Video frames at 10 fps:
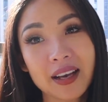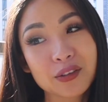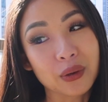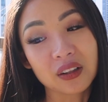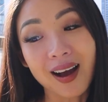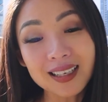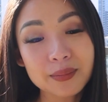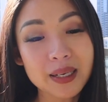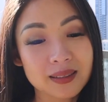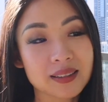so it likes
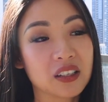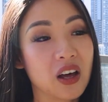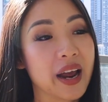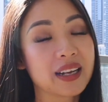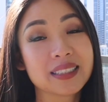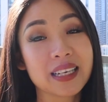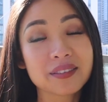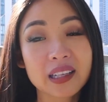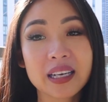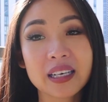to be in sunlight.
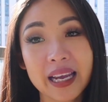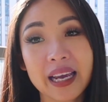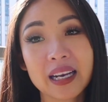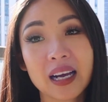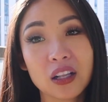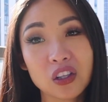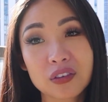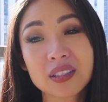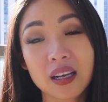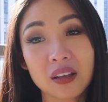Definitely need a
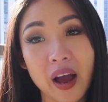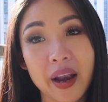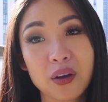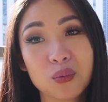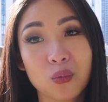lot of sunlight and